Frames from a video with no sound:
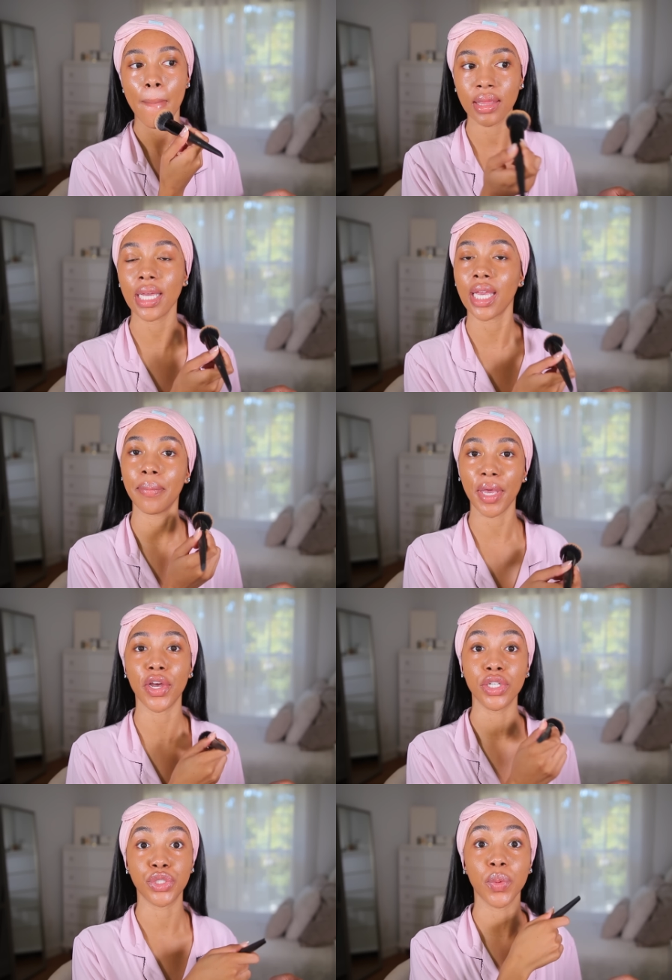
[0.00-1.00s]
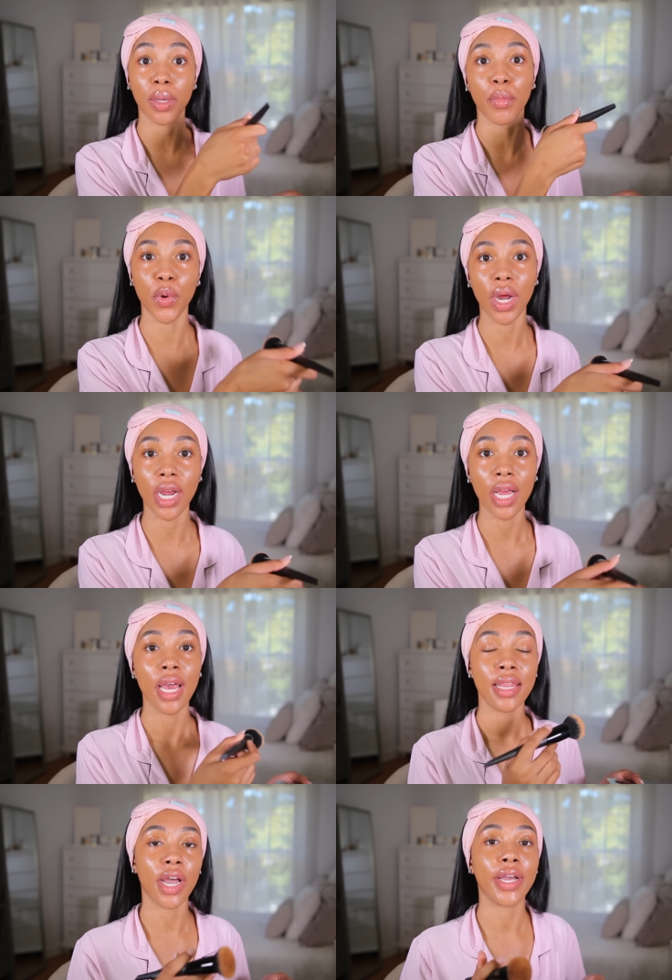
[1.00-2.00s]
thinking bigger and doing more
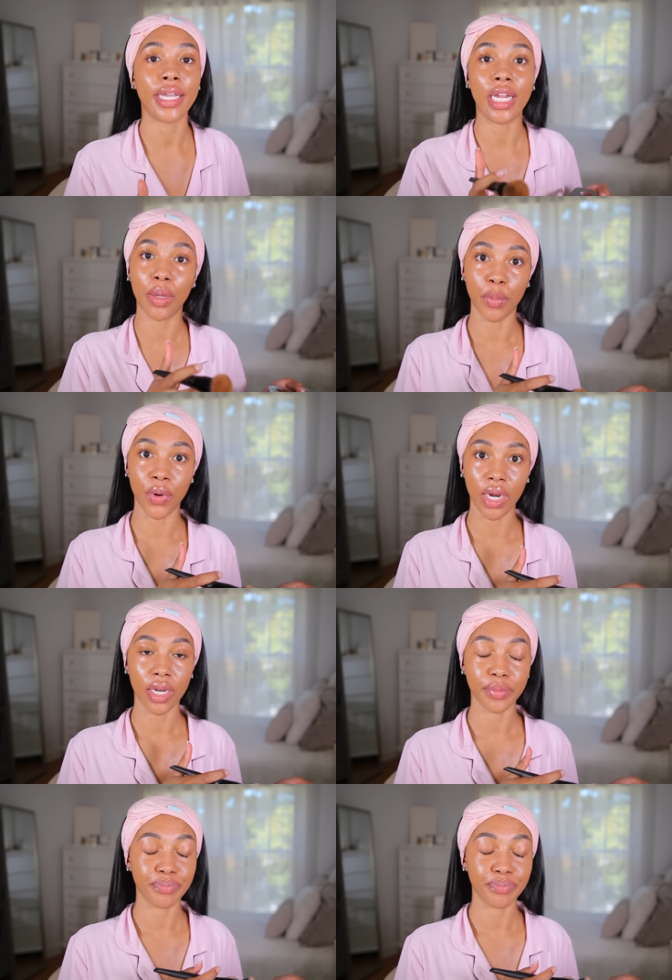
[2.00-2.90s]
that are getting more.